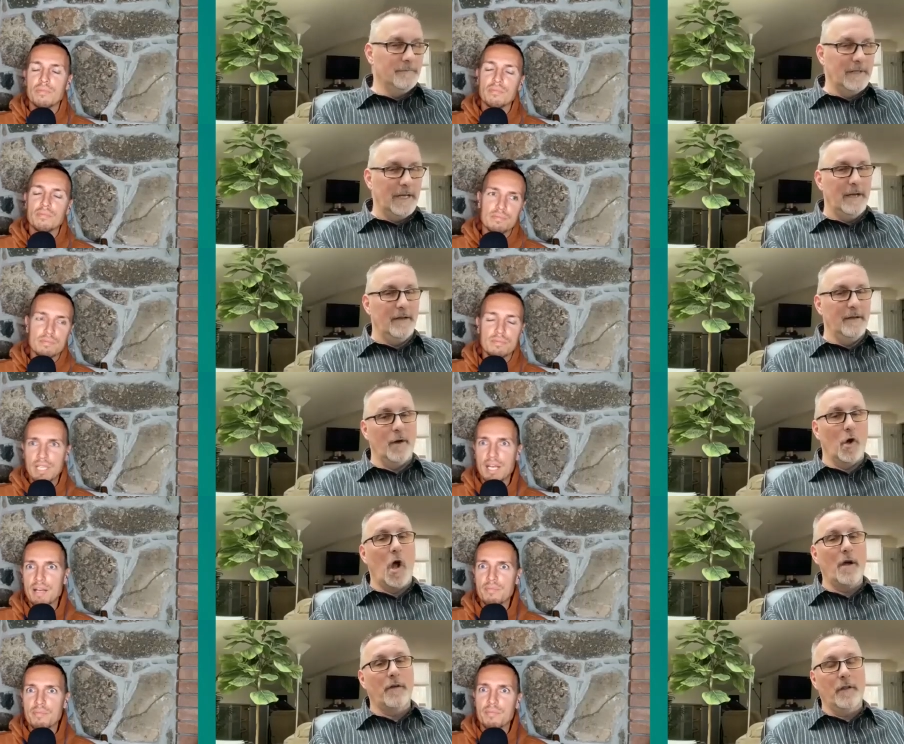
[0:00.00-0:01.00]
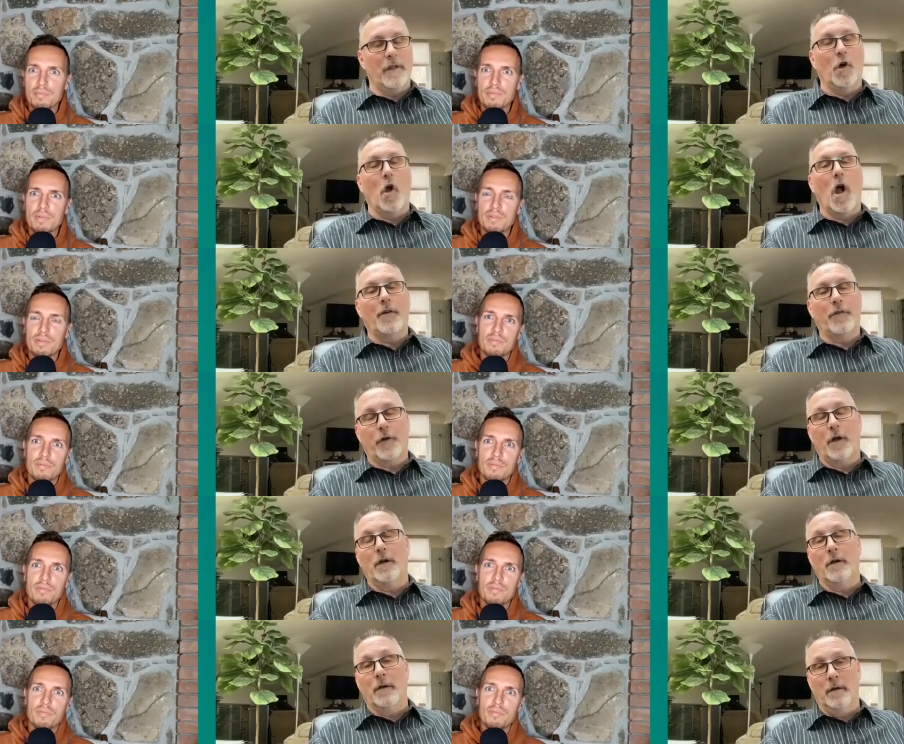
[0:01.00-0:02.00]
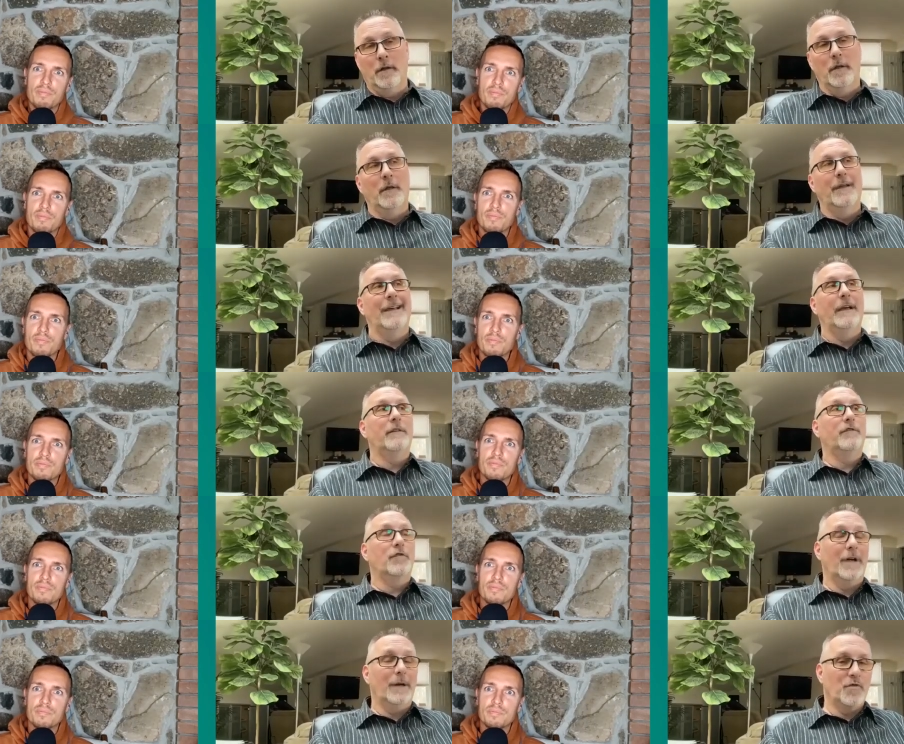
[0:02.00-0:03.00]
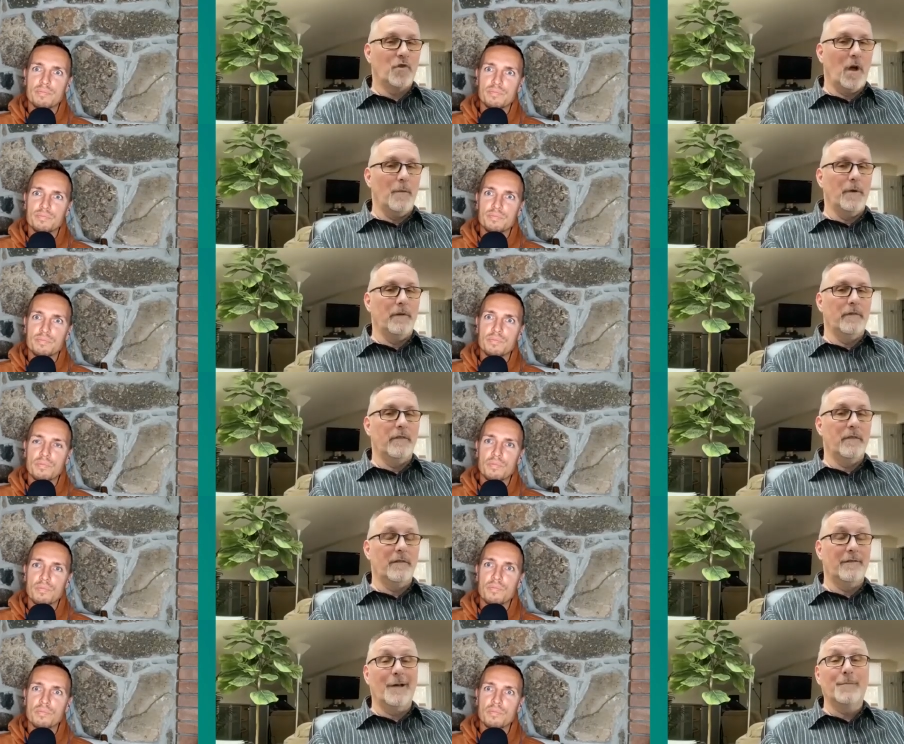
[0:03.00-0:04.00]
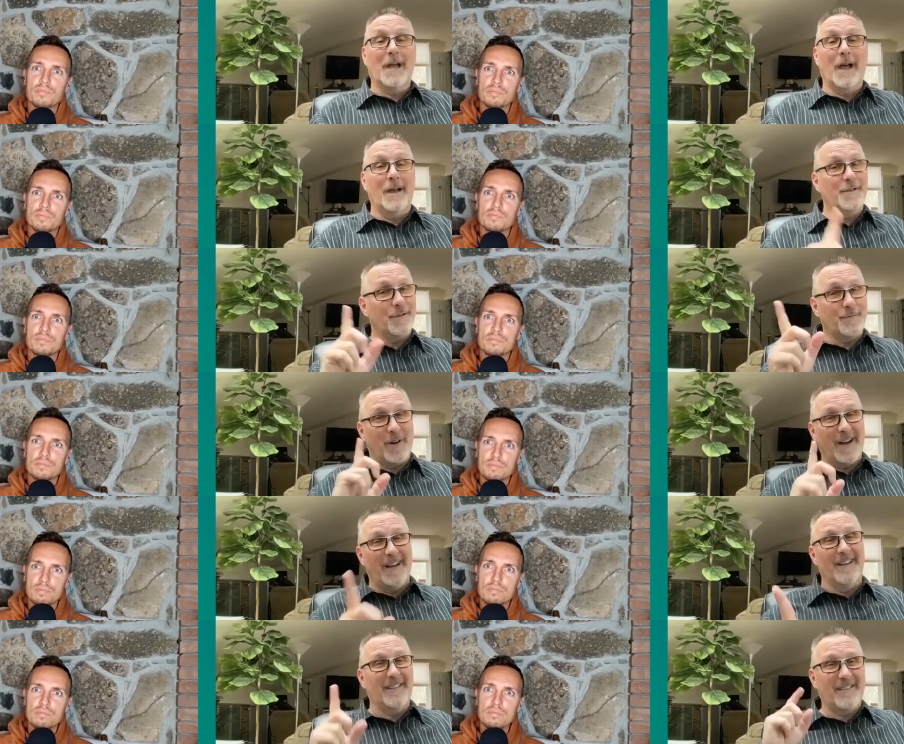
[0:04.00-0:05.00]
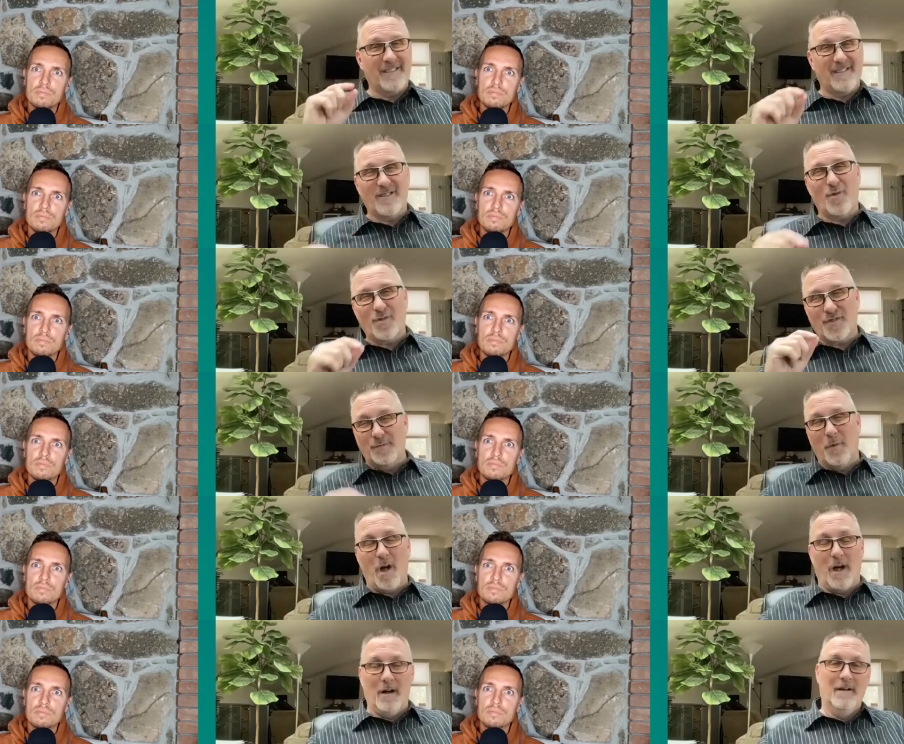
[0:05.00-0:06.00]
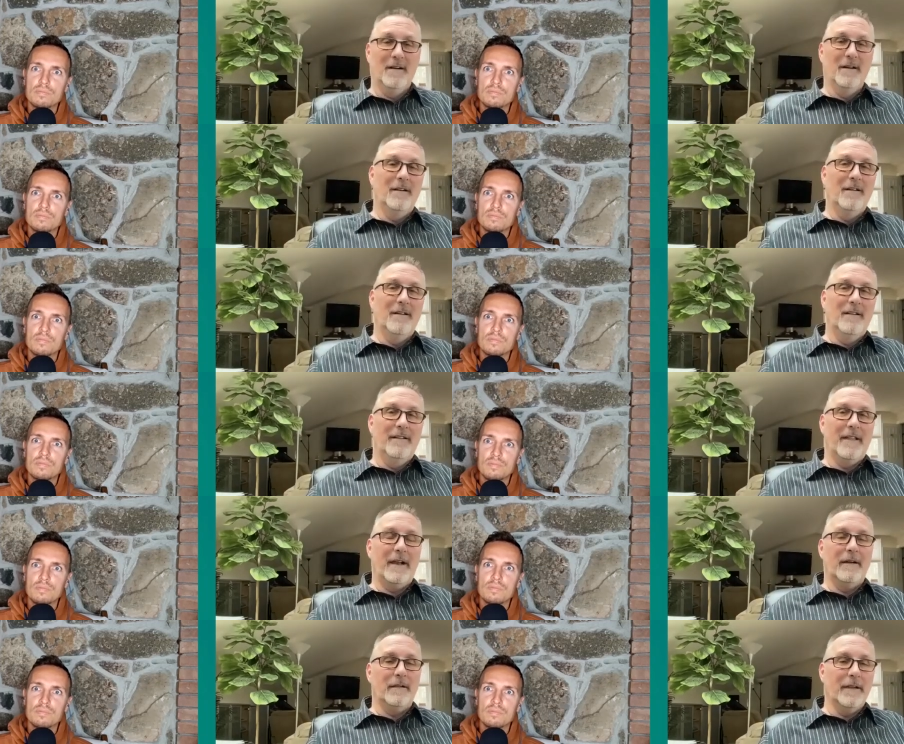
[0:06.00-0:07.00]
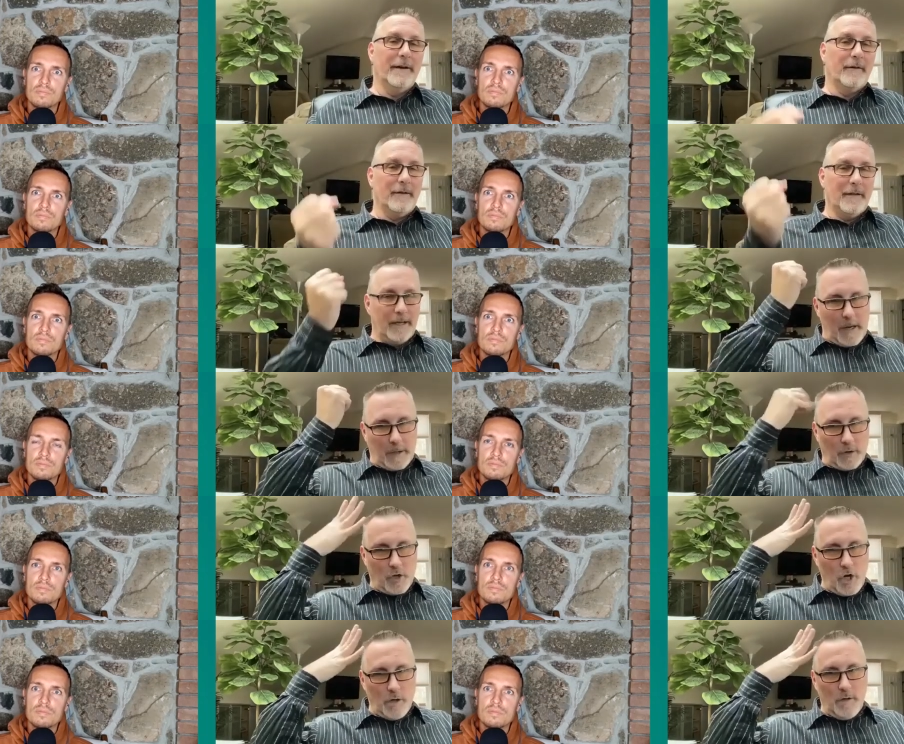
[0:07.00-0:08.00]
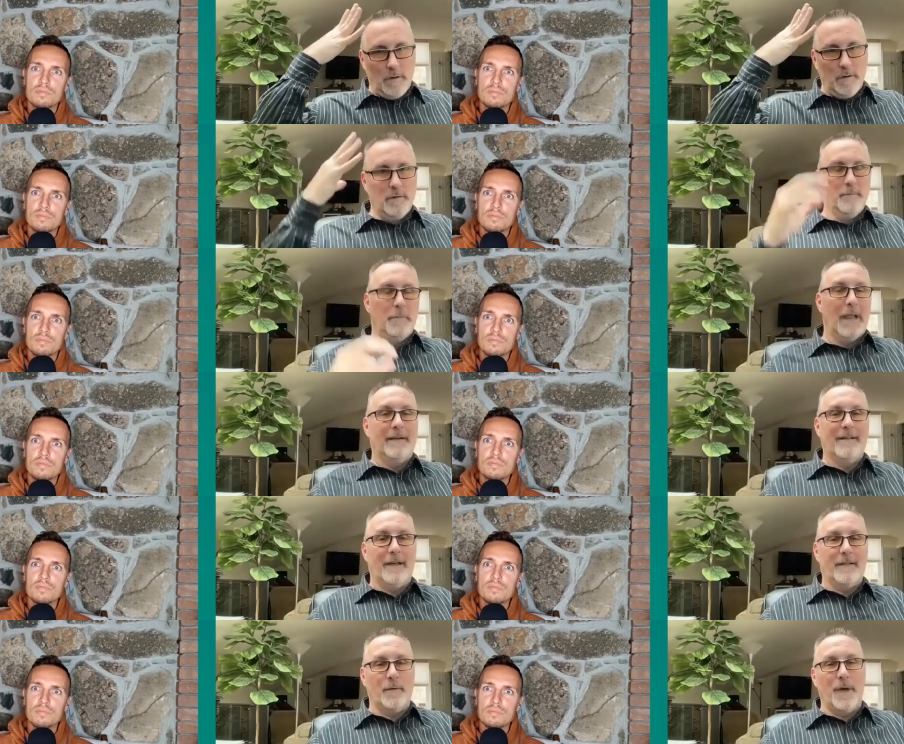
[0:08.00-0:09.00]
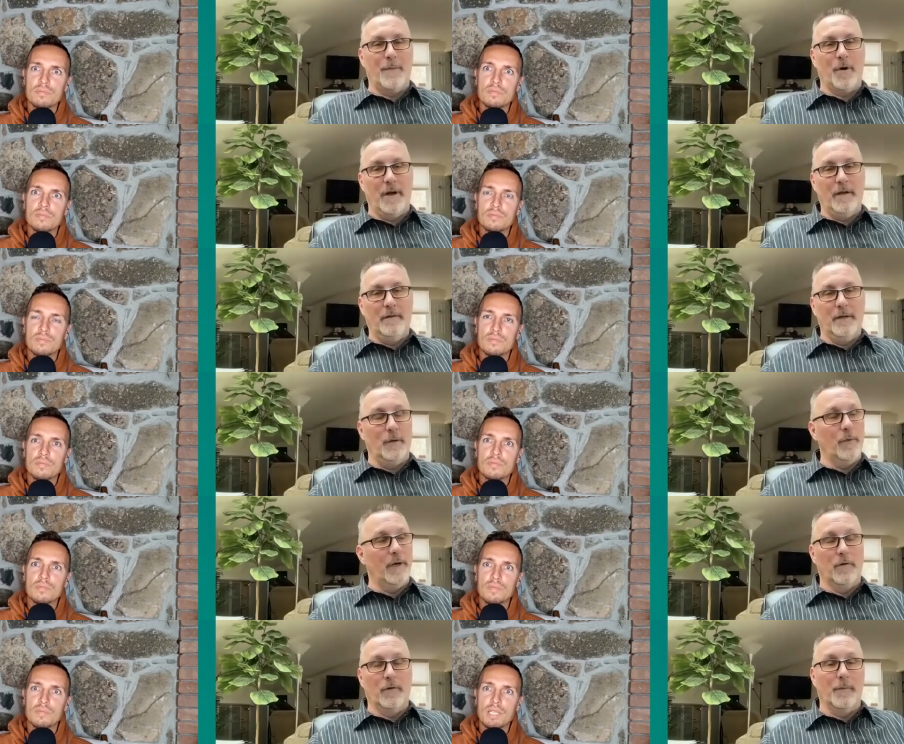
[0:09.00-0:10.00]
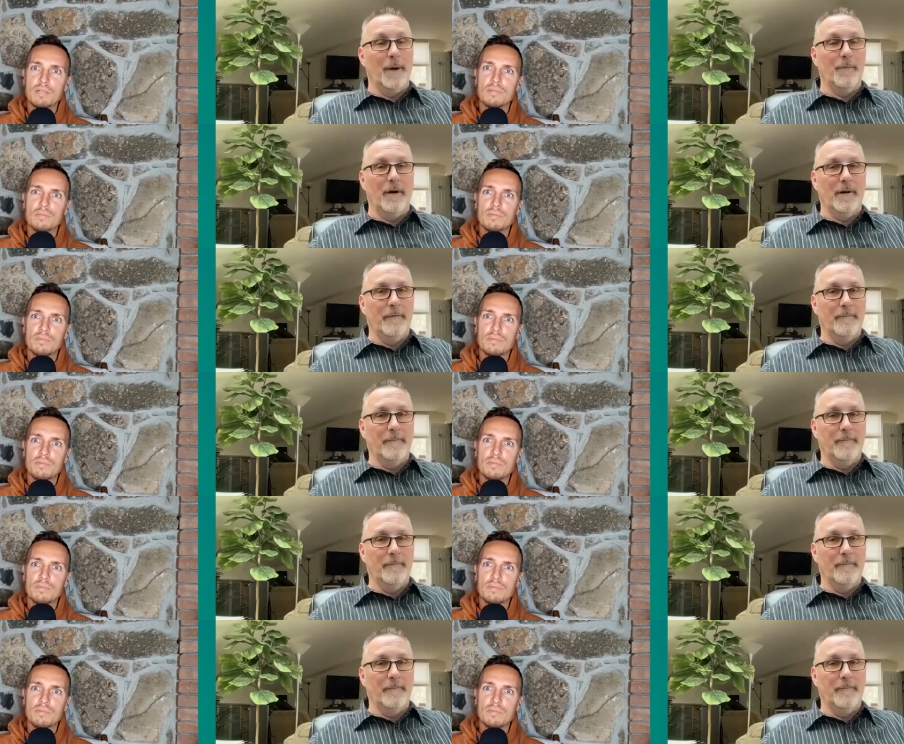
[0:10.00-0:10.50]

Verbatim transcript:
Speaker 1: Yeah, yeah, there are there are certain extreme traumas that the subconscious brain is so smart that it literally blanks out the memory and we don't yeah. remember.